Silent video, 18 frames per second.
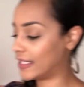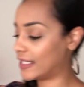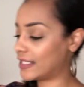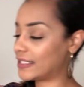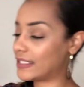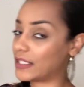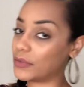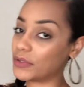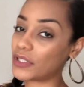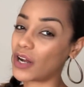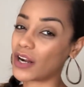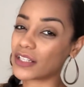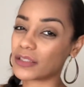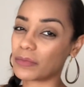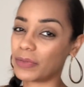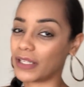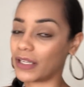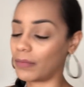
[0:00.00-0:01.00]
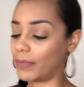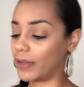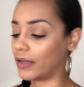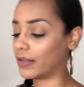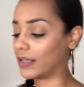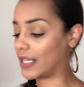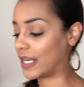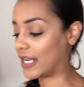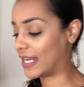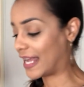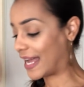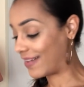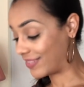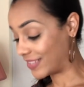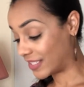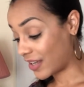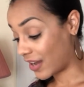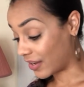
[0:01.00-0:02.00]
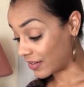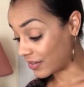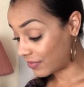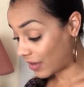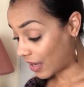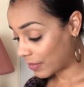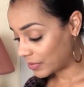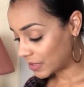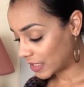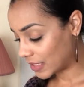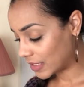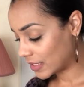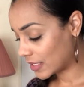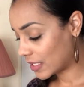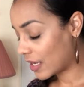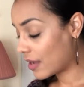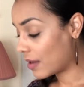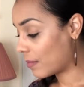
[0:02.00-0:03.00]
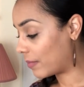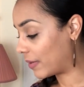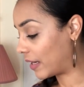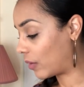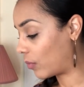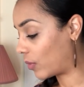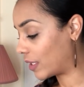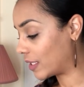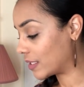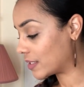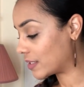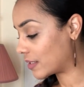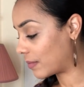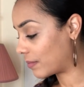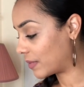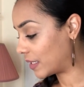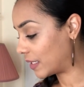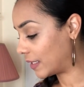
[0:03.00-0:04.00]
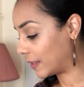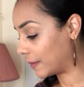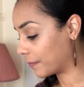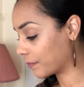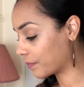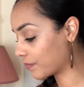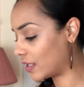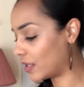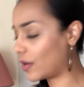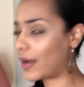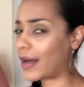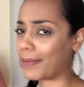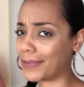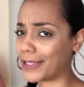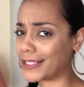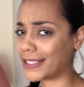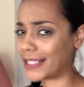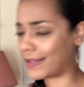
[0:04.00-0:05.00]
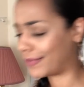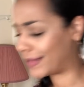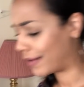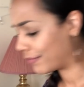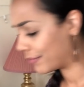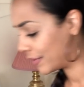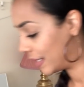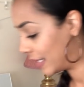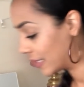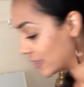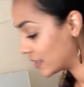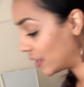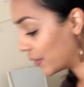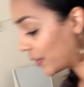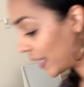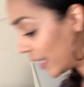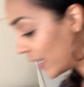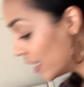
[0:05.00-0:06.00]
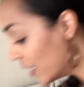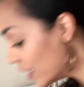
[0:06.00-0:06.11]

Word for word: this, it was hard to pick a belt. They didn't have a ton of options, but I wanted something, you know, I'm gonna save that for next. Okay,